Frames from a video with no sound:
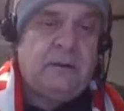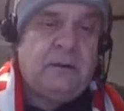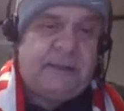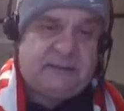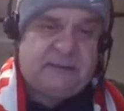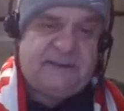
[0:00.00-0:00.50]

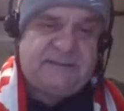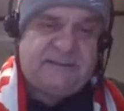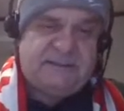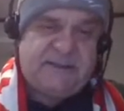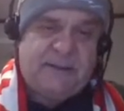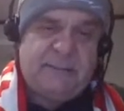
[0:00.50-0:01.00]
In late
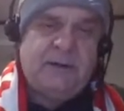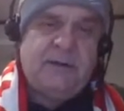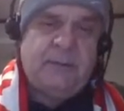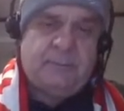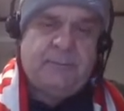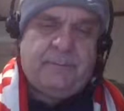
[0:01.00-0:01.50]
December,
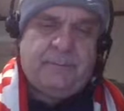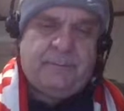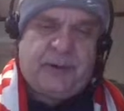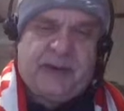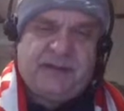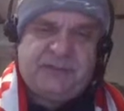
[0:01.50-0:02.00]

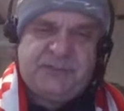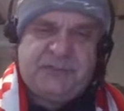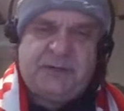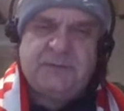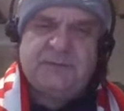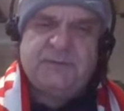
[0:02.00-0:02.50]
PROG
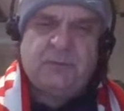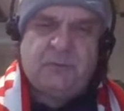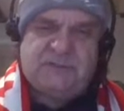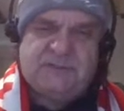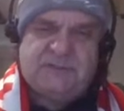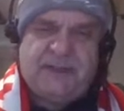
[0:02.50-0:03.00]
shares
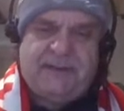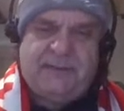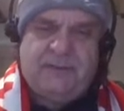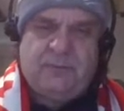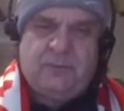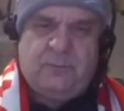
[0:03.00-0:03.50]
were
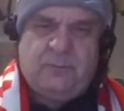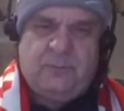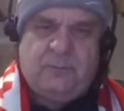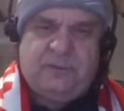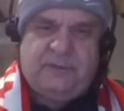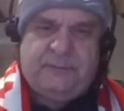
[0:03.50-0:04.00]

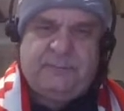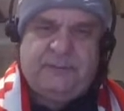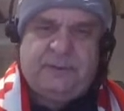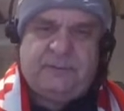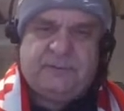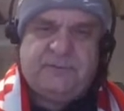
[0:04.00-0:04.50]
slightly
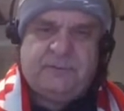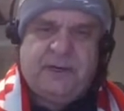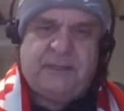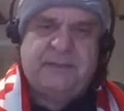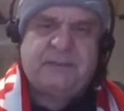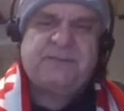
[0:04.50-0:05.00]
below
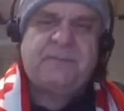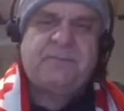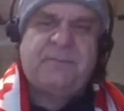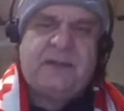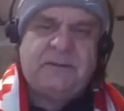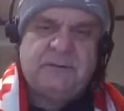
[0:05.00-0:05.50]
$2.
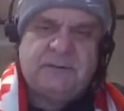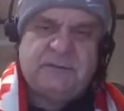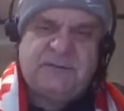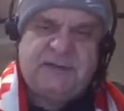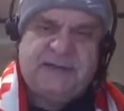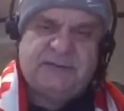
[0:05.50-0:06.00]

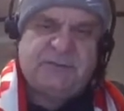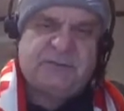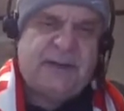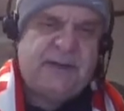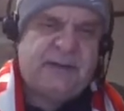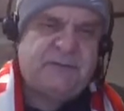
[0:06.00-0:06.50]
Today's
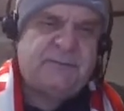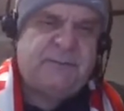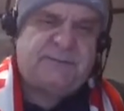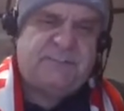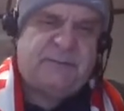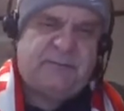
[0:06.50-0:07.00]
traders
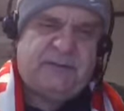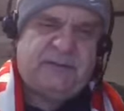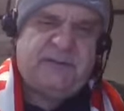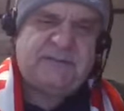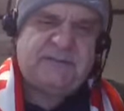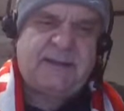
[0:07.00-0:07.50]
must be
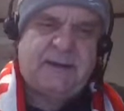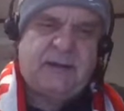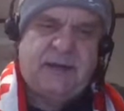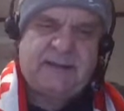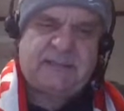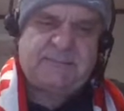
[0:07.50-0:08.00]
realistic and
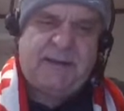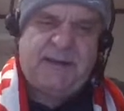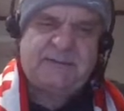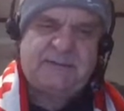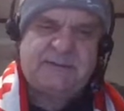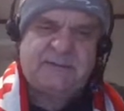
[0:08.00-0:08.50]
not
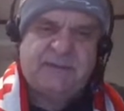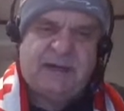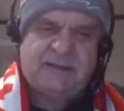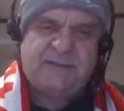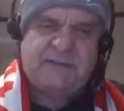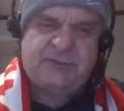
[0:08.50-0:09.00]
expect the
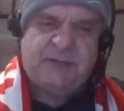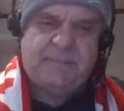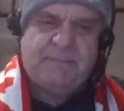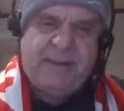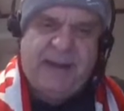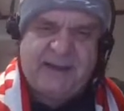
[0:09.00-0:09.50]
stock to
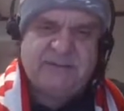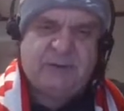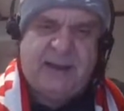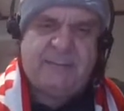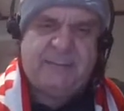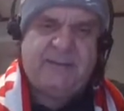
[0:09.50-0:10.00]
jump back to
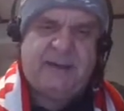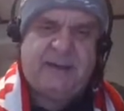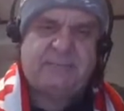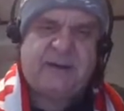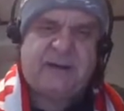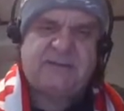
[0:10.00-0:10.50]

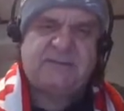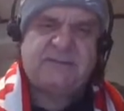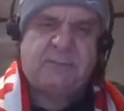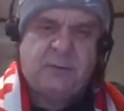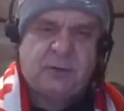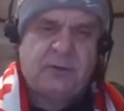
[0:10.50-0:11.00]
IPO price
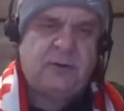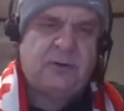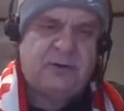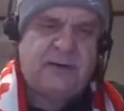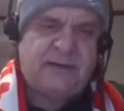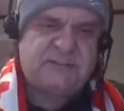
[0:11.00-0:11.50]
tomorrow
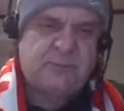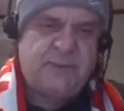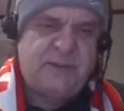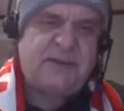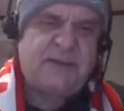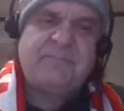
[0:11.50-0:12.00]
or next
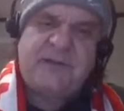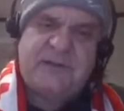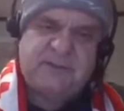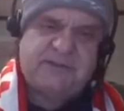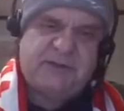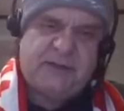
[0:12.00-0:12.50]
week.
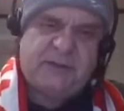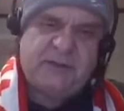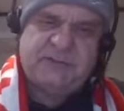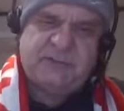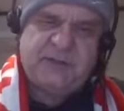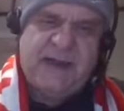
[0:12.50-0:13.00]
Instead, a
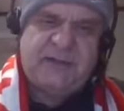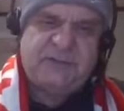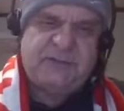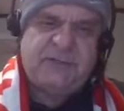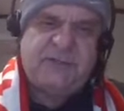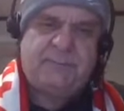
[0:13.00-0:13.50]
good
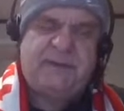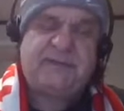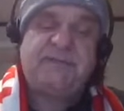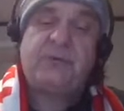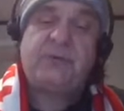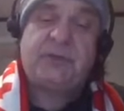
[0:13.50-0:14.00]
strategy could be
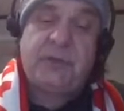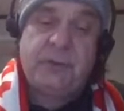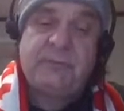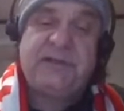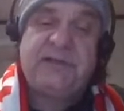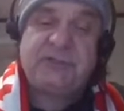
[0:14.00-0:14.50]
to
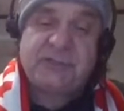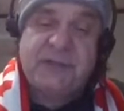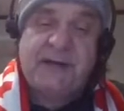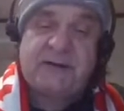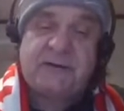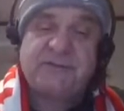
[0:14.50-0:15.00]
accumulate
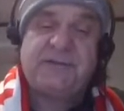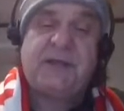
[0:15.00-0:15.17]
shares